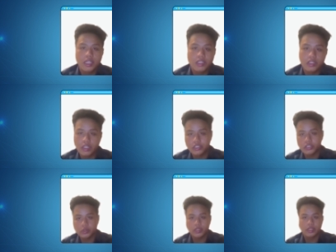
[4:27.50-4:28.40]
is
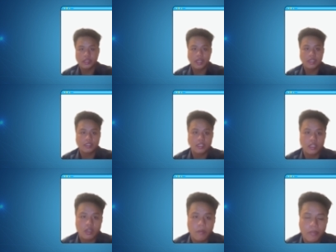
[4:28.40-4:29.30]
ensure that
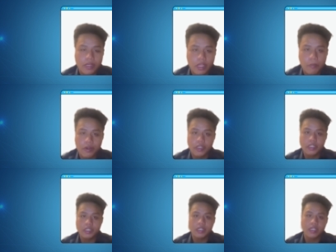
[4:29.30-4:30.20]
company
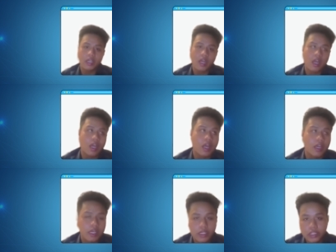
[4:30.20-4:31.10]
operation
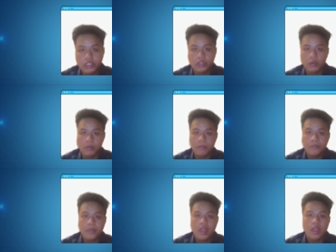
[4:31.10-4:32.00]
in each room
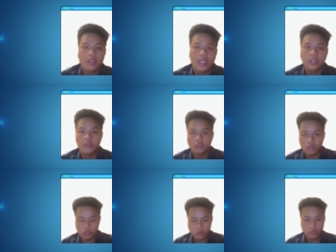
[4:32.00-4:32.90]
can
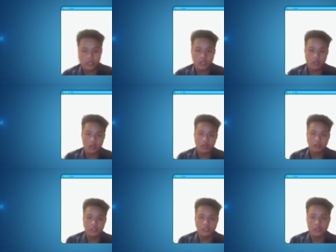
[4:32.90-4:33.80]
continue without
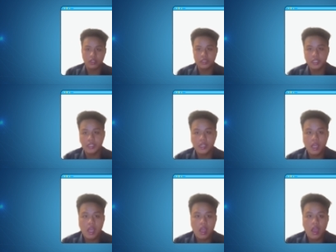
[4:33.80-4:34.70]
disruption,
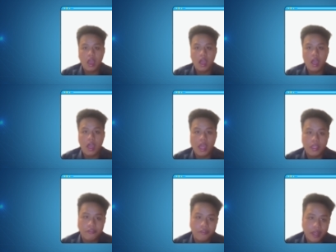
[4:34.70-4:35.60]

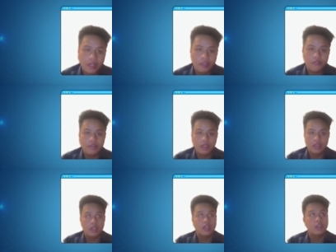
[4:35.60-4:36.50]
even if
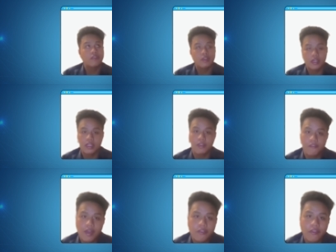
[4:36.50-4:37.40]
a
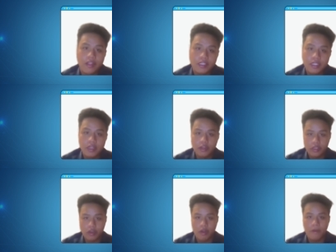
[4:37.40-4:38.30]
device failure occur.